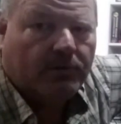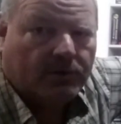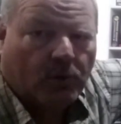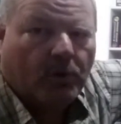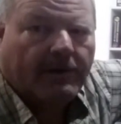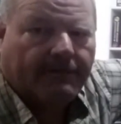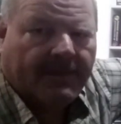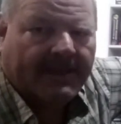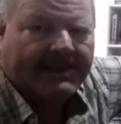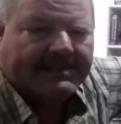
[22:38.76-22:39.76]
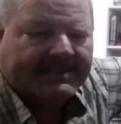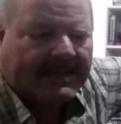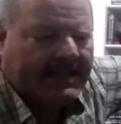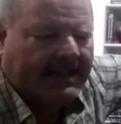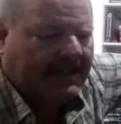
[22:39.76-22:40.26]
hoard of things
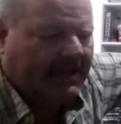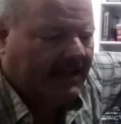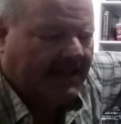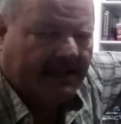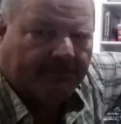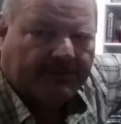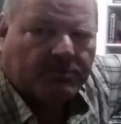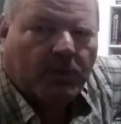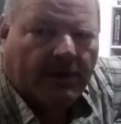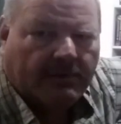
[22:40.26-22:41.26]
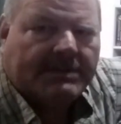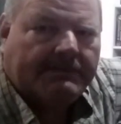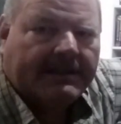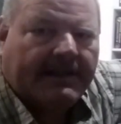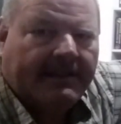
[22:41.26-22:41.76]
and was well
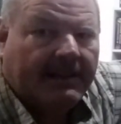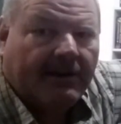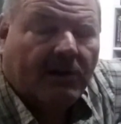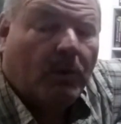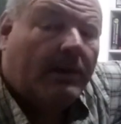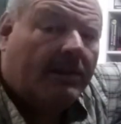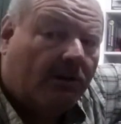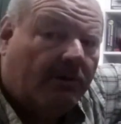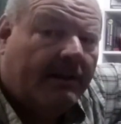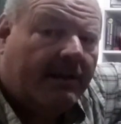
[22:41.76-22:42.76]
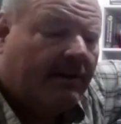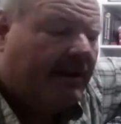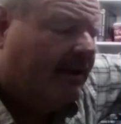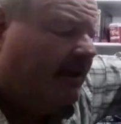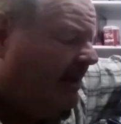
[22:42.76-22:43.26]
respected in the area, well known in the
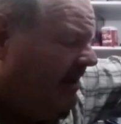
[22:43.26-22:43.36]
area.